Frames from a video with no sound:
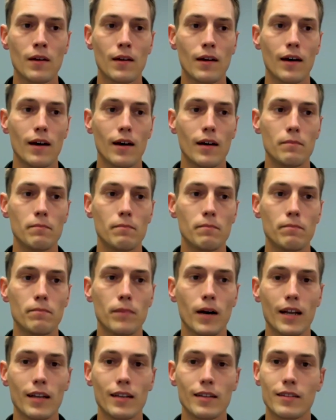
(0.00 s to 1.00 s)

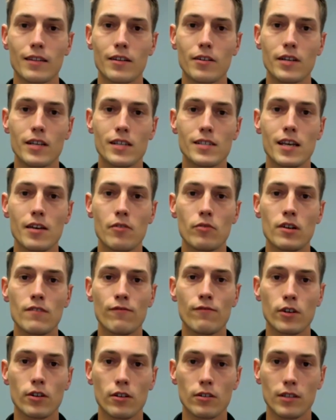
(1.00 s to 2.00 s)
But there is a
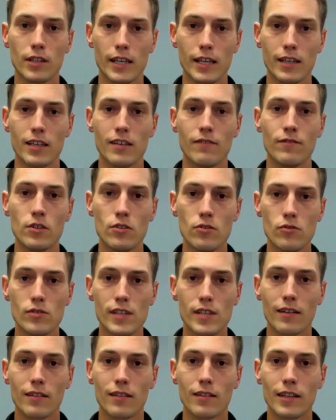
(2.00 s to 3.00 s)
referral link. If you use
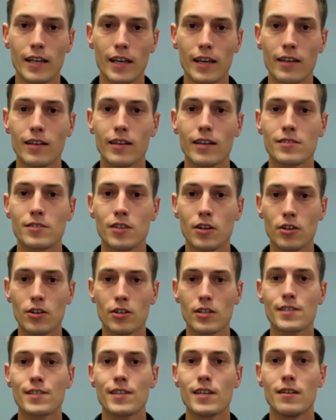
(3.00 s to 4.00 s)
that link, it's a
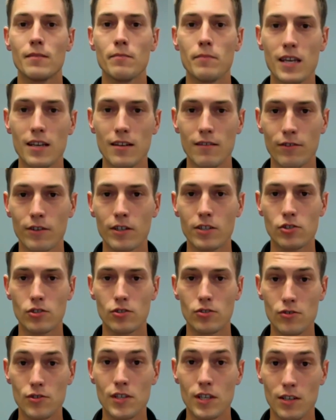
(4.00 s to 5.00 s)
courtesy to me for
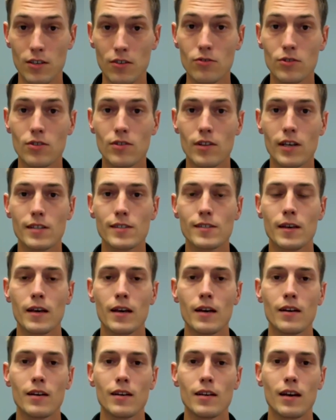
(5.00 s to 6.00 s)
introducing you to this.
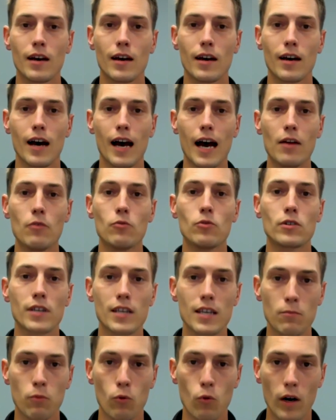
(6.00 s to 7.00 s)
I will
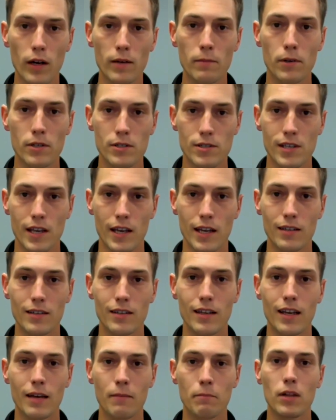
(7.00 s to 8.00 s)
keep 1%,
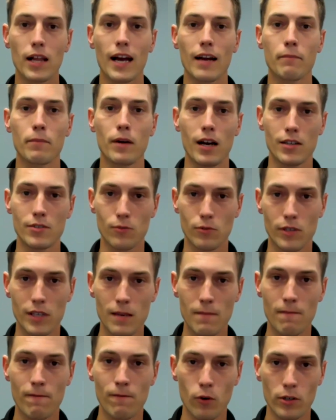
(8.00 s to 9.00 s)
and BlackBox will
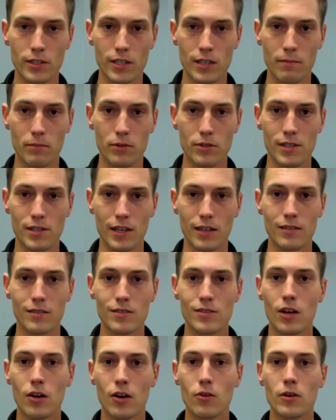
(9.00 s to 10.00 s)
keep 14%.
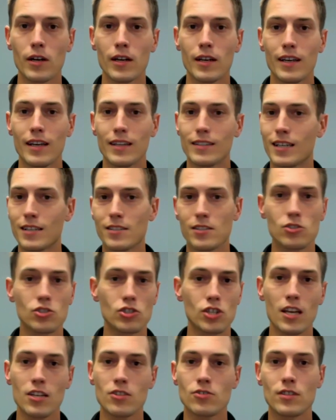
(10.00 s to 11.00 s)
So it doesn't
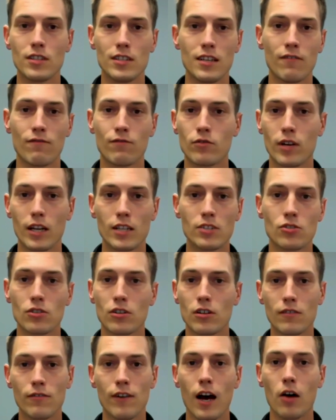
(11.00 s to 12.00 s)
change the
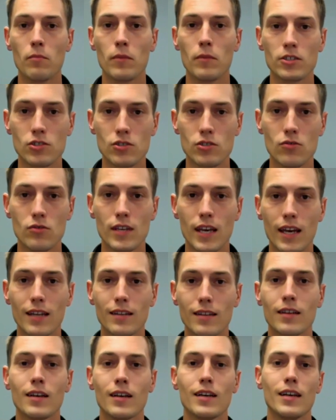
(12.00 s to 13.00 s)
differential of how much you
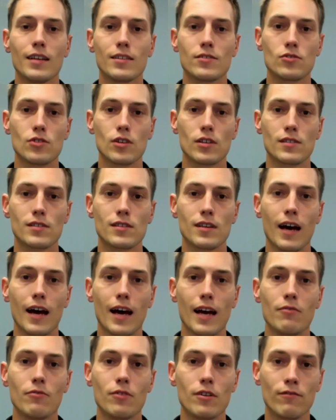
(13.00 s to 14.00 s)
get. It's just
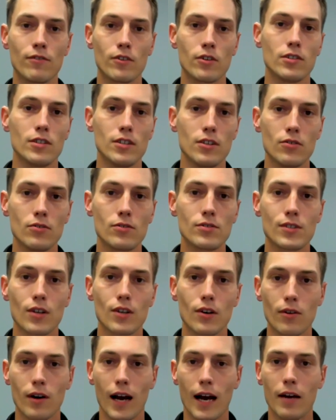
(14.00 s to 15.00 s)
I referred you,
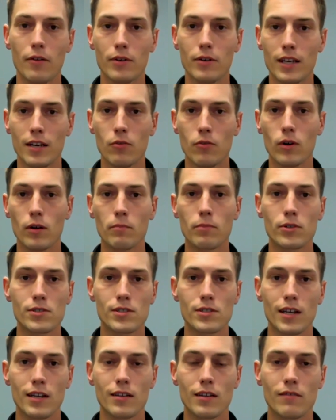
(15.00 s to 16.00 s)
so I would get
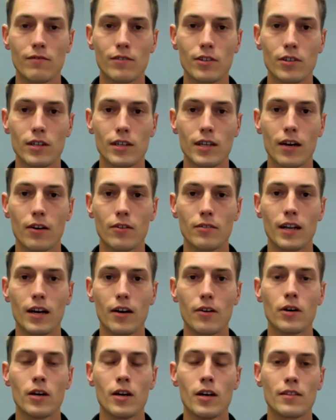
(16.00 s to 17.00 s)
1% of your account.
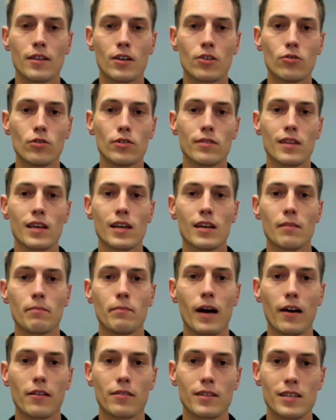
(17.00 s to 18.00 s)
Now, the cool thing
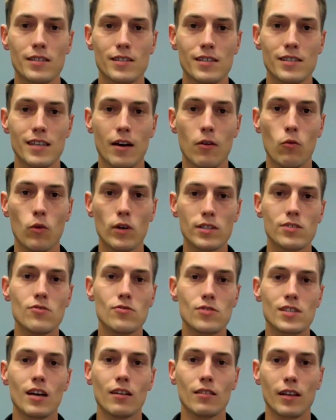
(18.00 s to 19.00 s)
about this is that once you
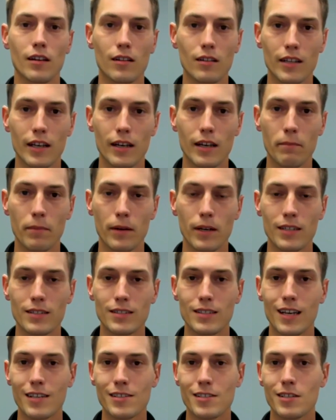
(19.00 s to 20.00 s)
sell a clip,
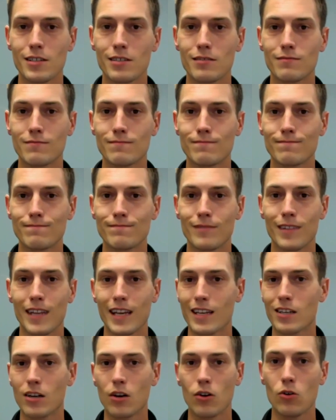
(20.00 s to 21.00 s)
it doesn't
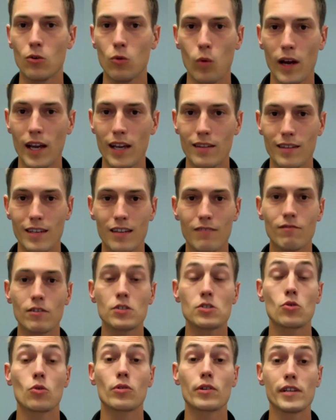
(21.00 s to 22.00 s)
go away. The
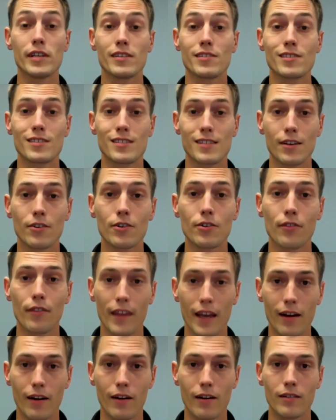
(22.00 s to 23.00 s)
inventory is still
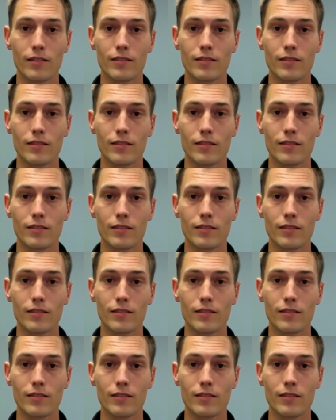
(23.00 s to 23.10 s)
there.